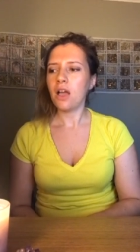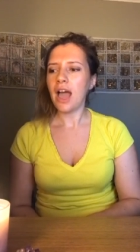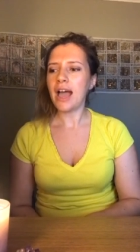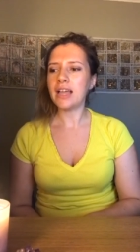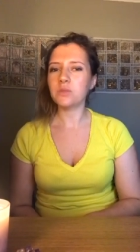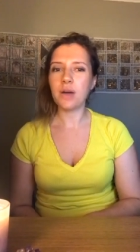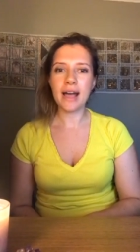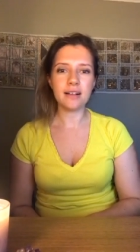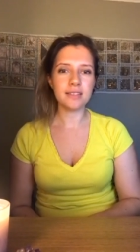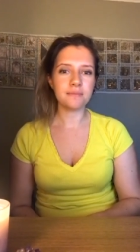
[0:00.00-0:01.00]
and what
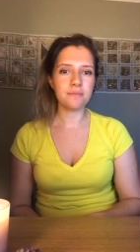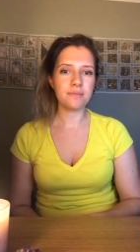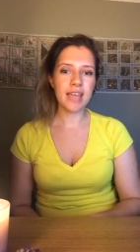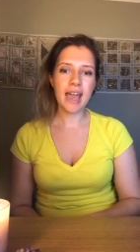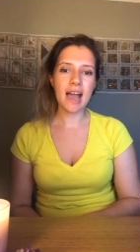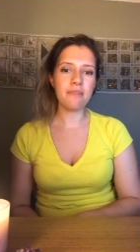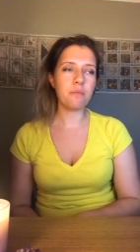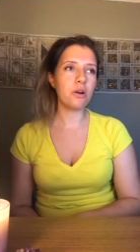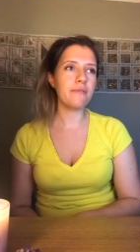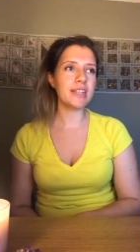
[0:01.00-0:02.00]
else? Yeah, I've
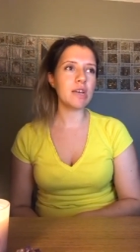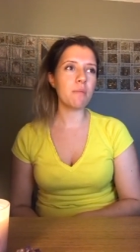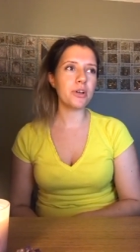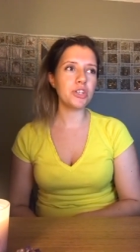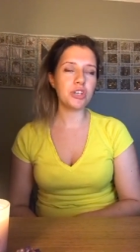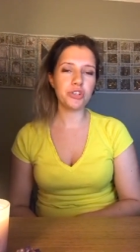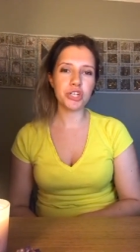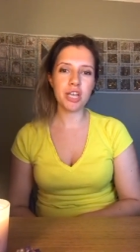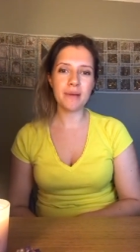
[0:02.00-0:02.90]
put a video up on YouTube.